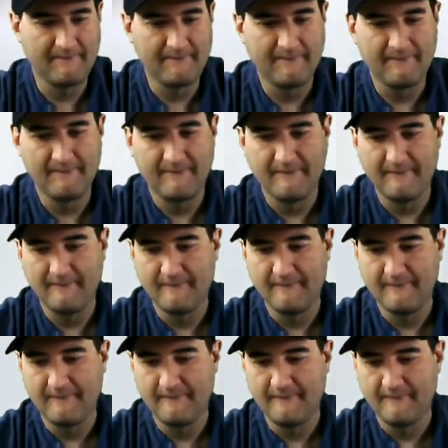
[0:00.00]

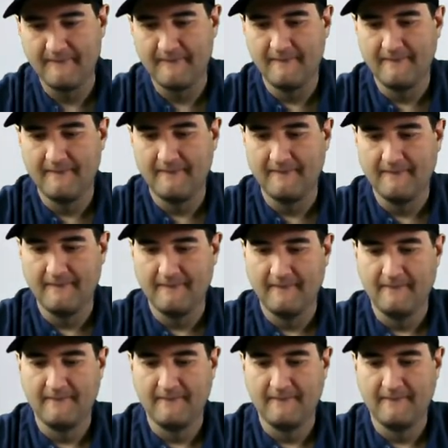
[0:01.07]
No one is speaking in this clip.